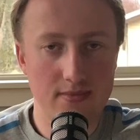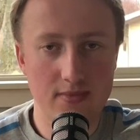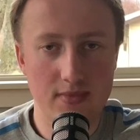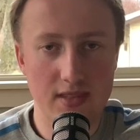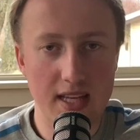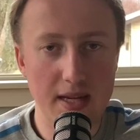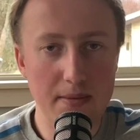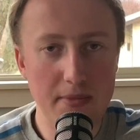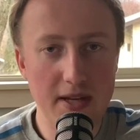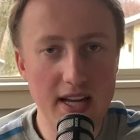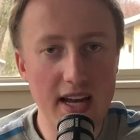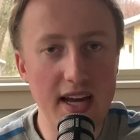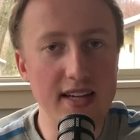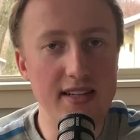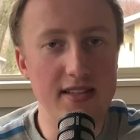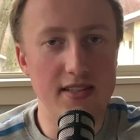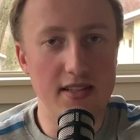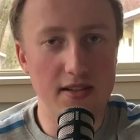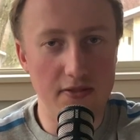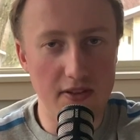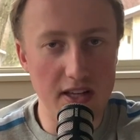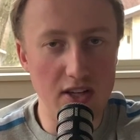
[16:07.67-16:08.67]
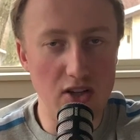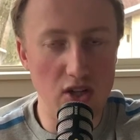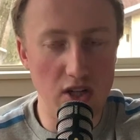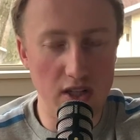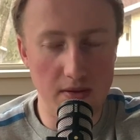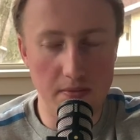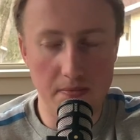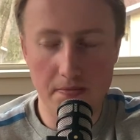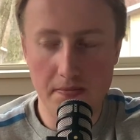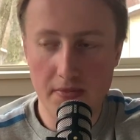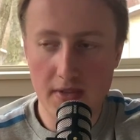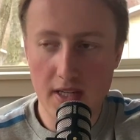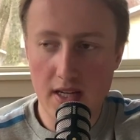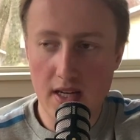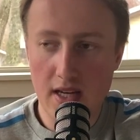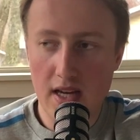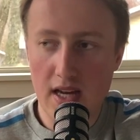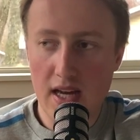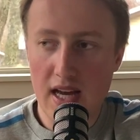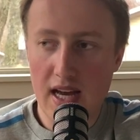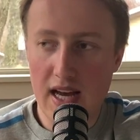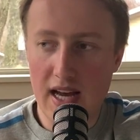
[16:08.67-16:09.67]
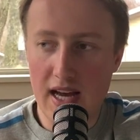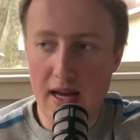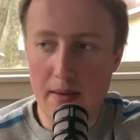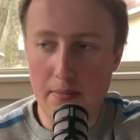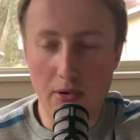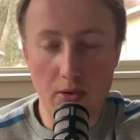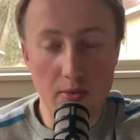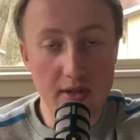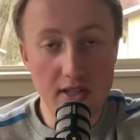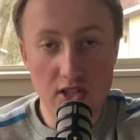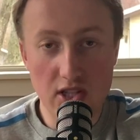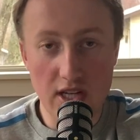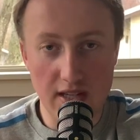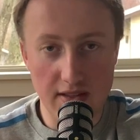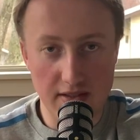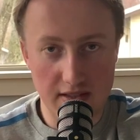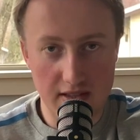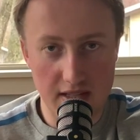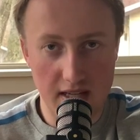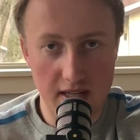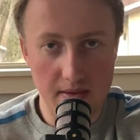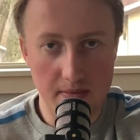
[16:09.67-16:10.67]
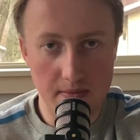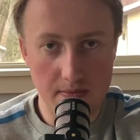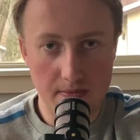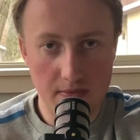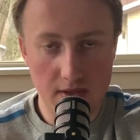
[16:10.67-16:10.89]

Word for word: That'd be nice if he could, uh, but we shall see.